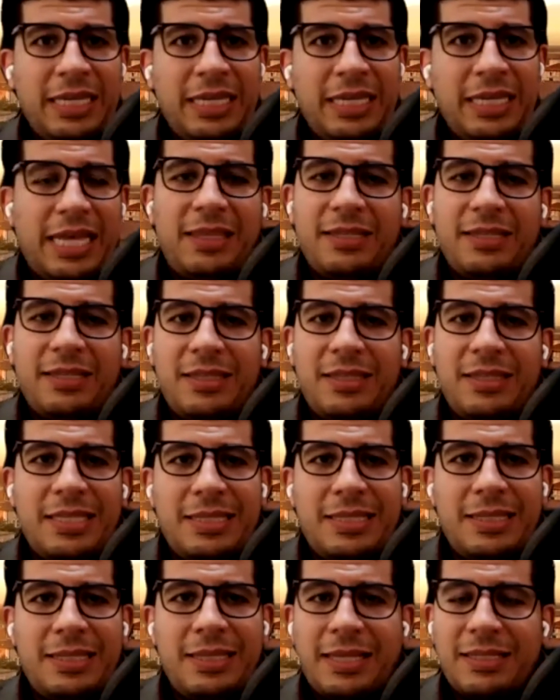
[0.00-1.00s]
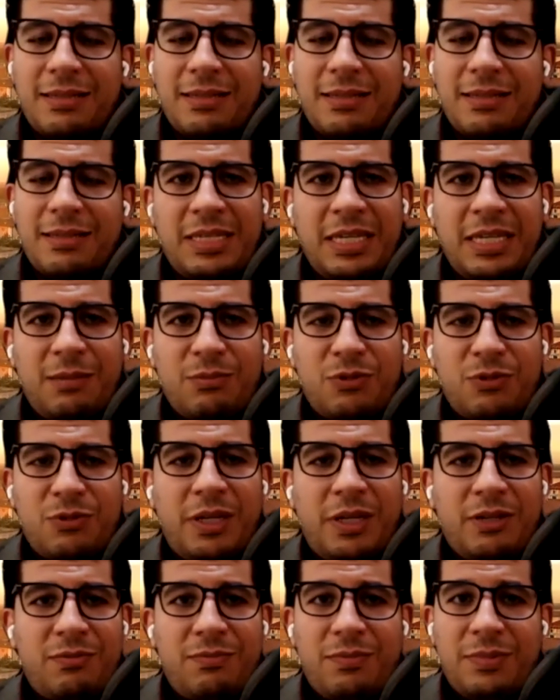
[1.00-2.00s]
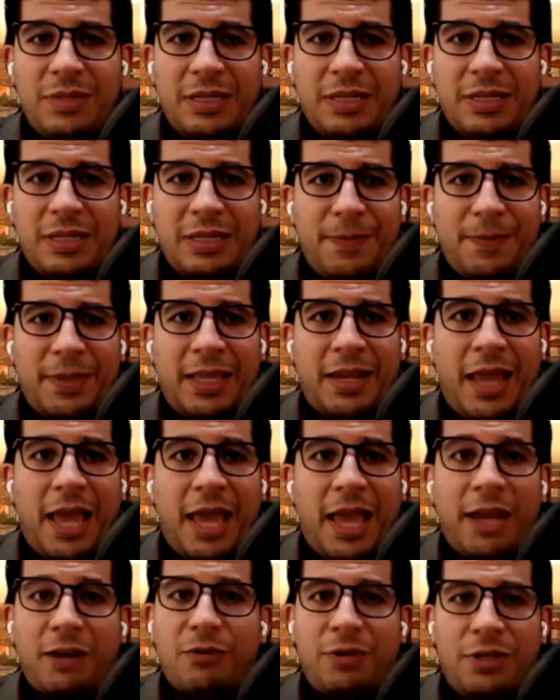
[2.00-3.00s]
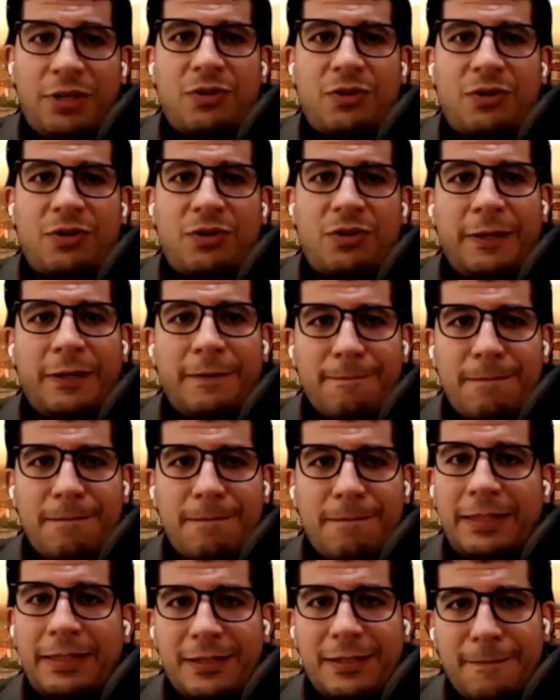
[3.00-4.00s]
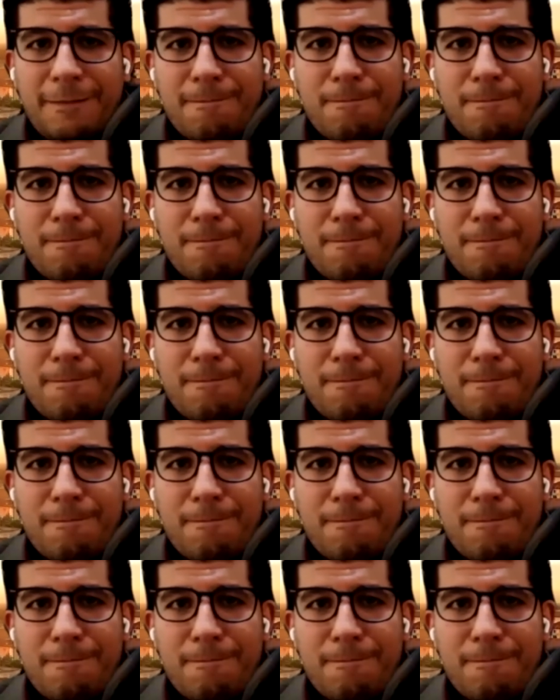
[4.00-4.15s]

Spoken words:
this doesn't seem to be kind of accurate historically, at least.